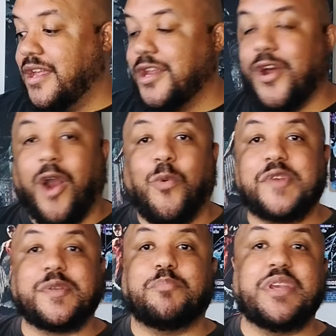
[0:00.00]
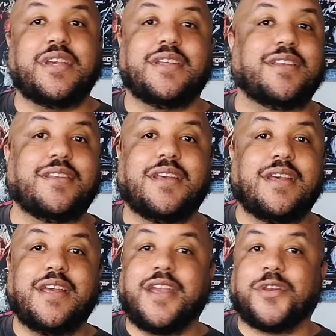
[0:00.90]
you know, I wasn't being
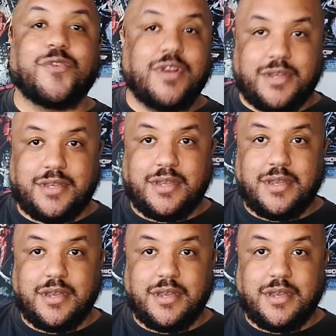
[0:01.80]
ignorant.